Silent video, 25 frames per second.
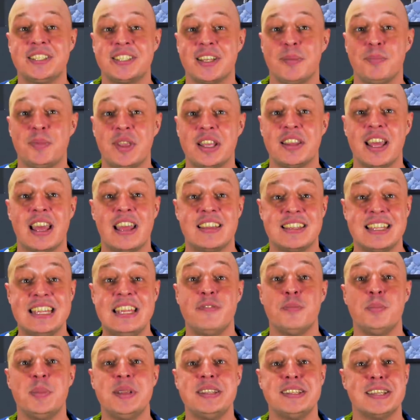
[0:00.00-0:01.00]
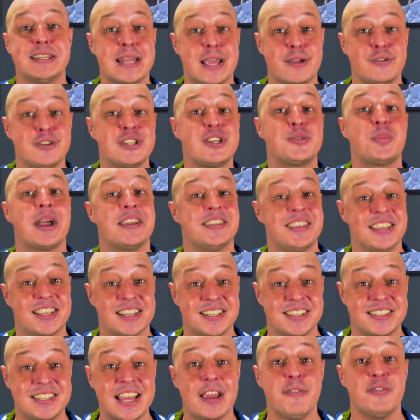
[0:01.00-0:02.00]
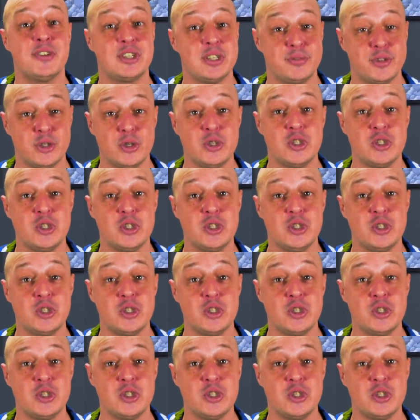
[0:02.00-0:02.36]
is something that has even been denounced by the conservative